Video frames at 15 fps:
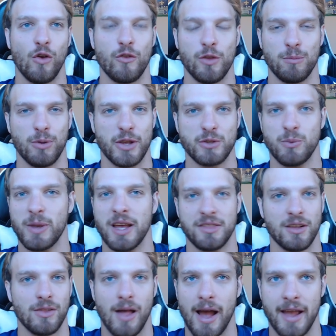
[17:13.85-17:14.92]
over the place. We got
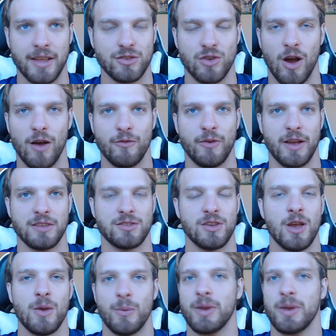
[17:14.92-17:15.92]
the Lions offense.